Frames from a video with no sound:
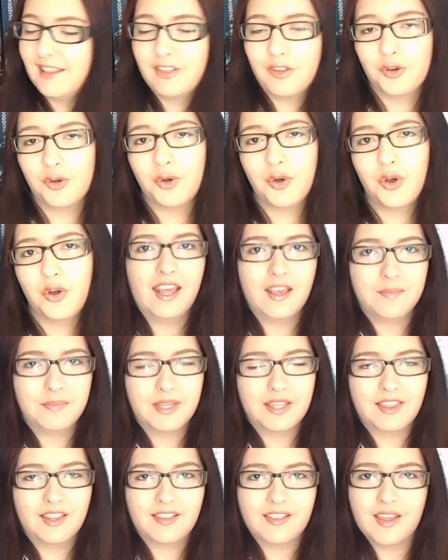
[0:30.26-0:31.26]
Latour. And I've
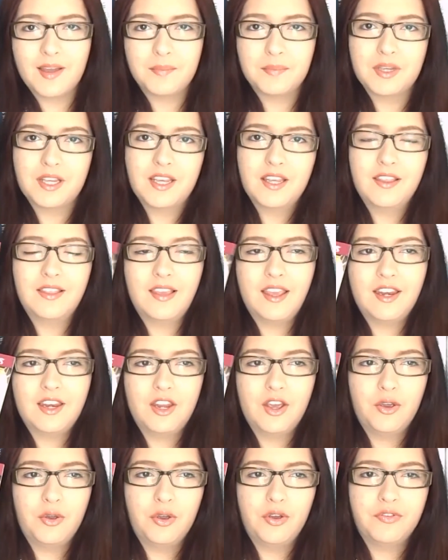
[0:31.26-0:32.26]
picked this up because I
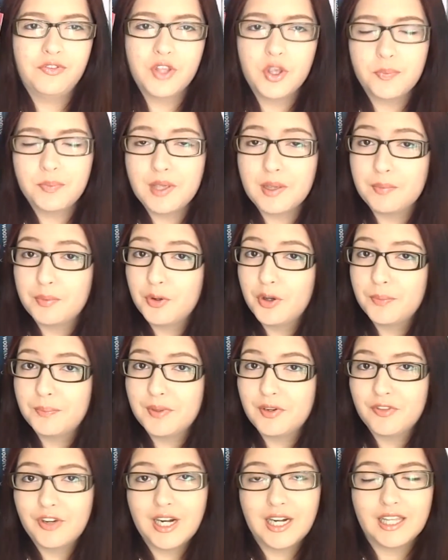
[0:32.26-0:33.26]
know a few people have
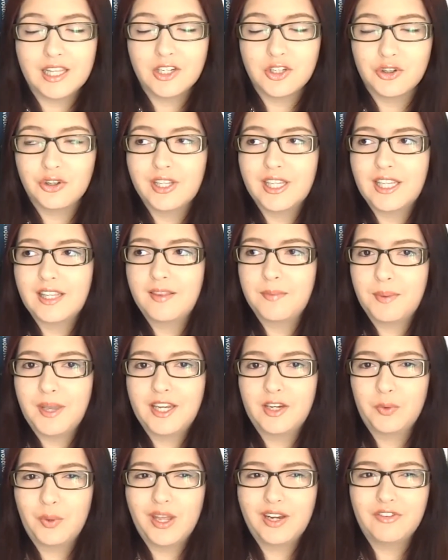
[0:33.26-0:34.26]
been really enjoying
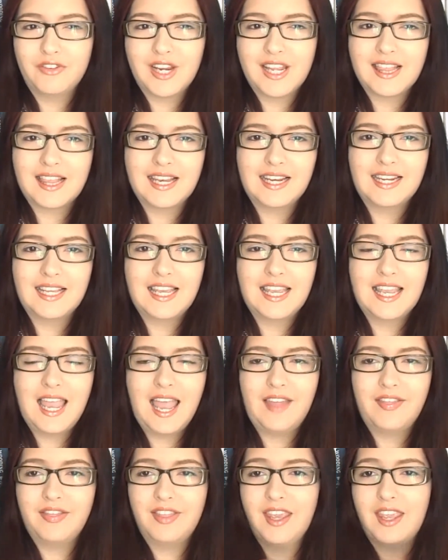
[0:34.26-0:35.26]
Spider-Gwen recently,
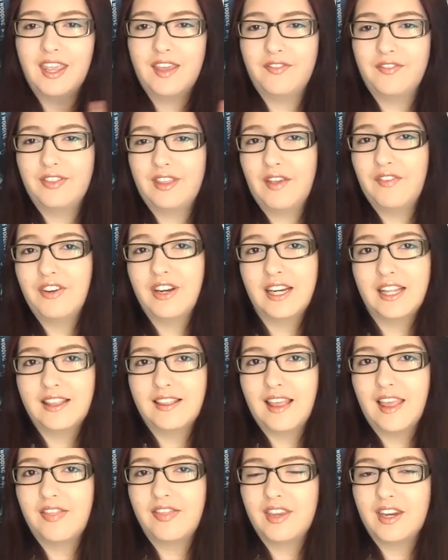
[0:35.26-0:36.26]
and they have definitely
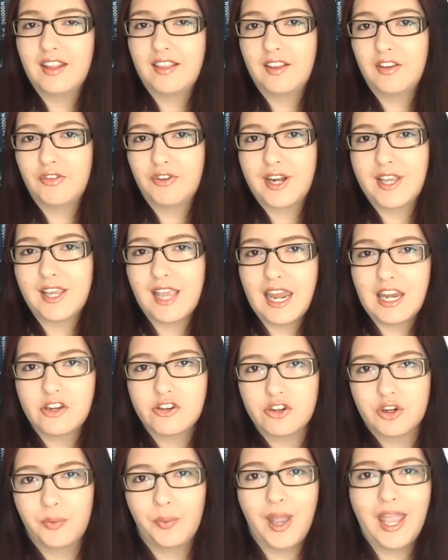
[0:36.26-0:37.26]
said that it's a great
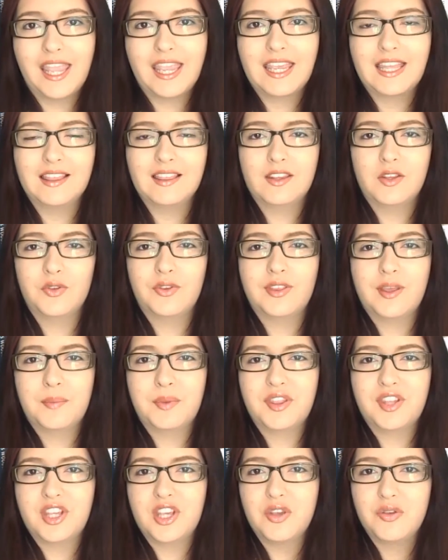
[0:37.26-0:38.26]
entryway into some
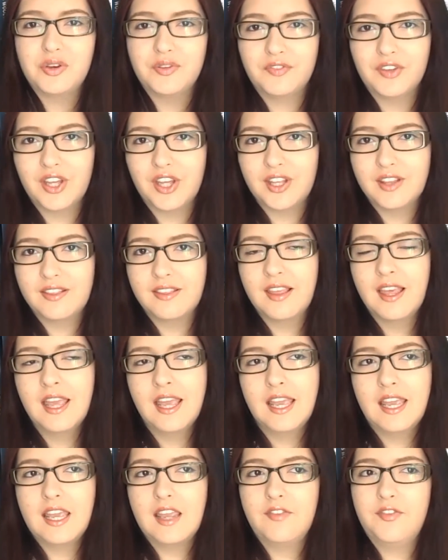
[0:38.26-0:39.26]
of the universe
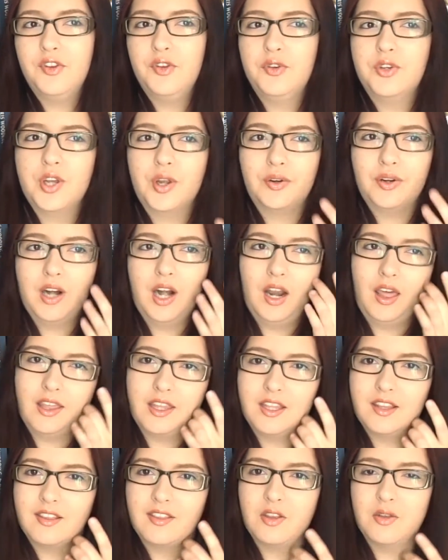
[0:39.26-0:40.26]
if you don't
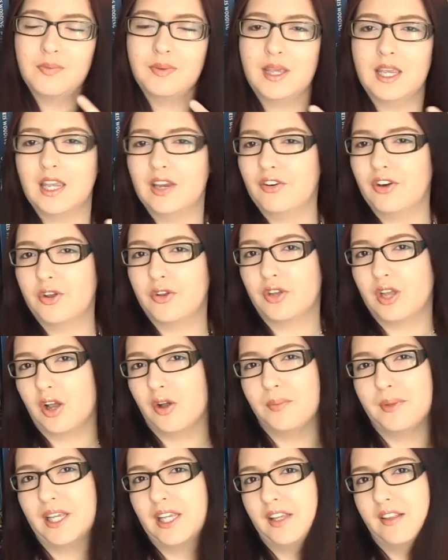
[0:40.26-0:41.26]
like superhero
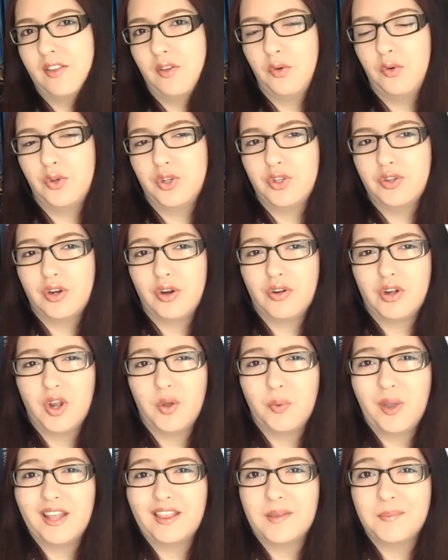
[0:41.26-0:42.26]
comics or you don't
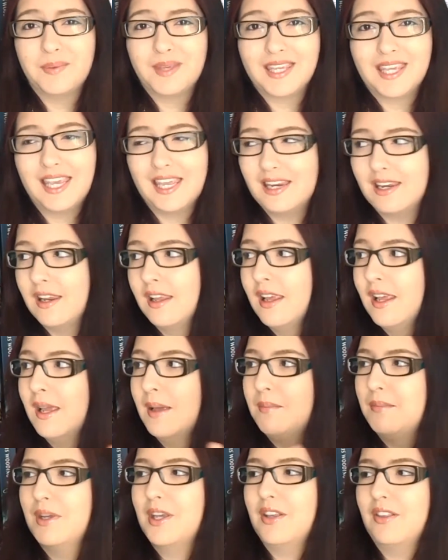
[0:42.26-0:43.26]
know where to begin,
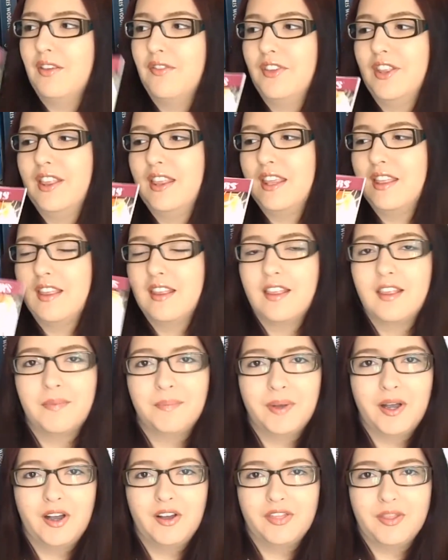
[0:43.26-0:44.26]
because obviously this is
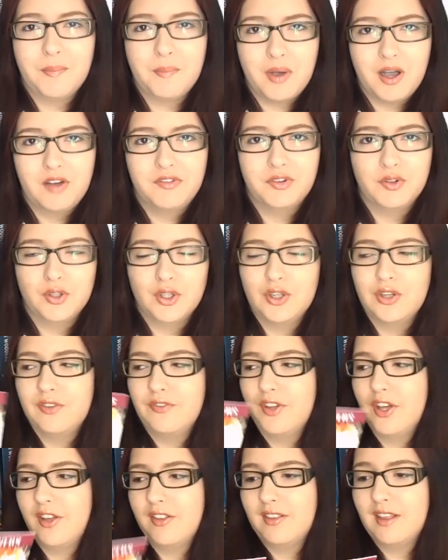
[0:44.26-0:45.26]
part of the Marvel
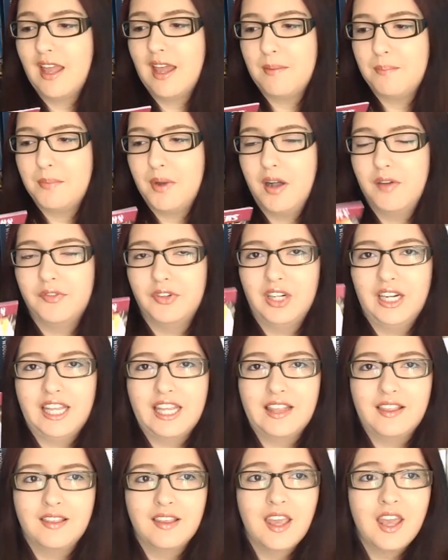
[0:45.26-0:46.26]
universe, and Marvel
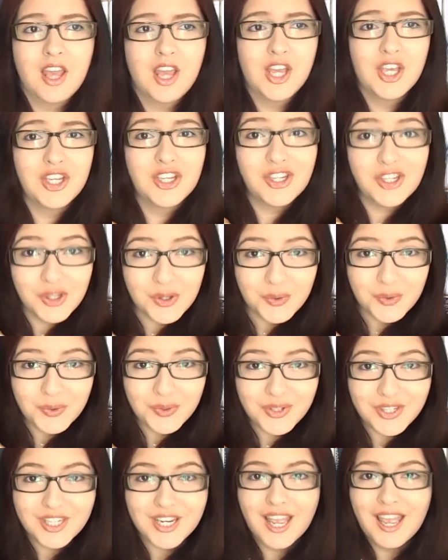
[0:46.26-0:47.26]
is
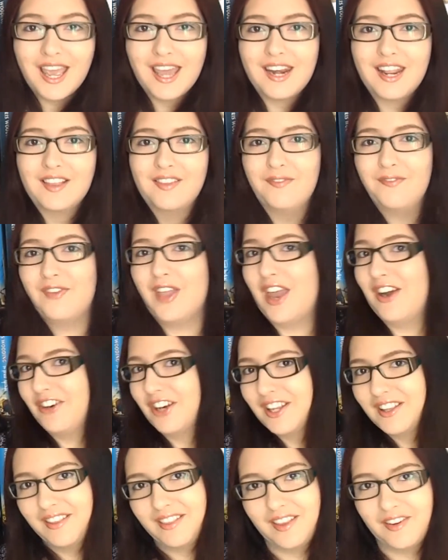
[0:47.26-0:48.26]
huge and has
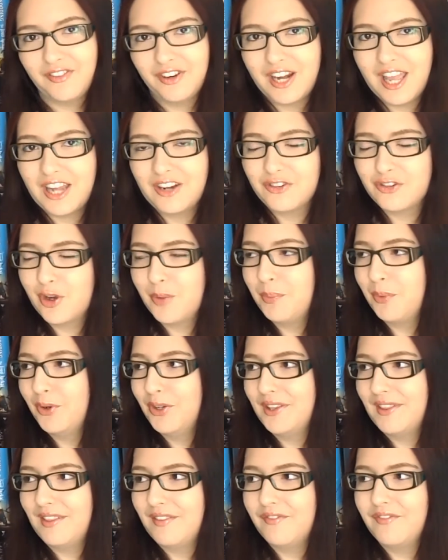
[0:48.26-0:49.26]
various different entry
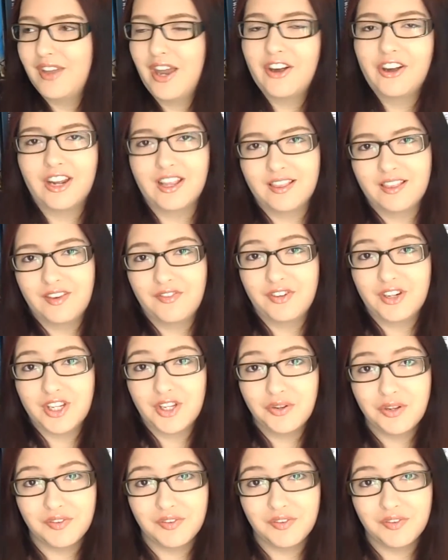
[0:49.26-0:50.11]
points and various different